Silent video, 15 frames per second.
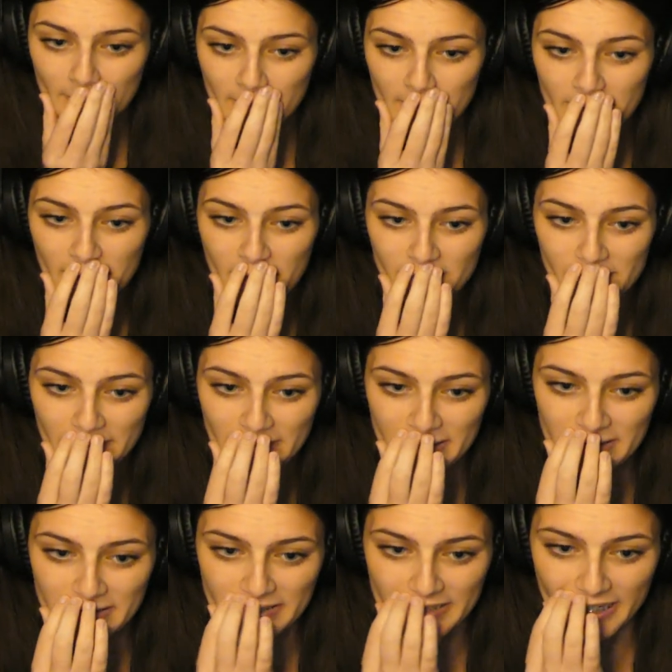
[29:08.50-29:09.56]
that
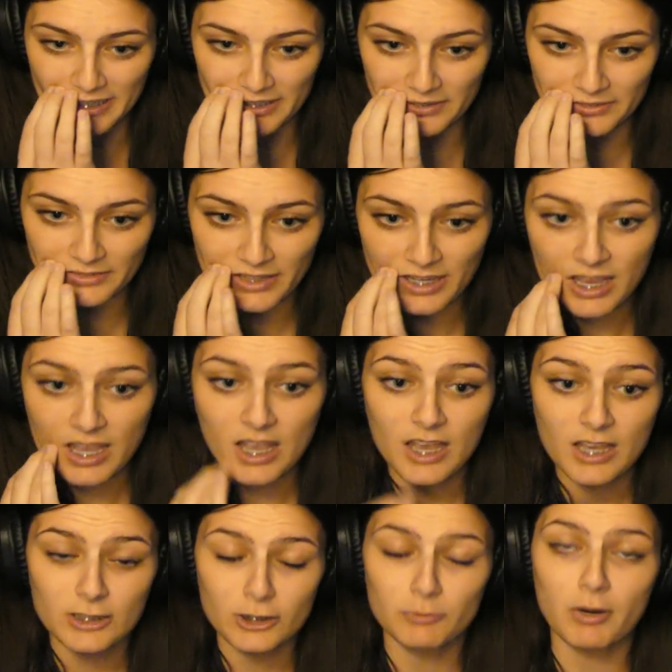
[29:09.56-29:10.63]
really just kind of
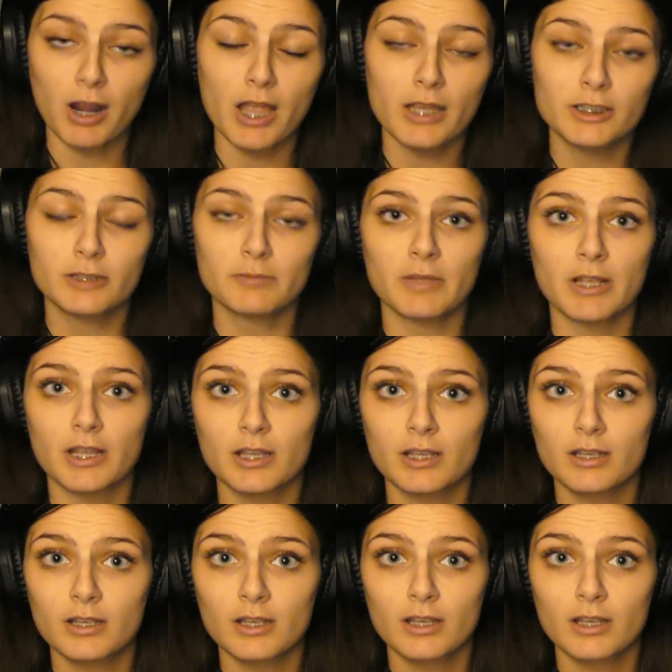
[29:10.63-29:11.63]
surprised me.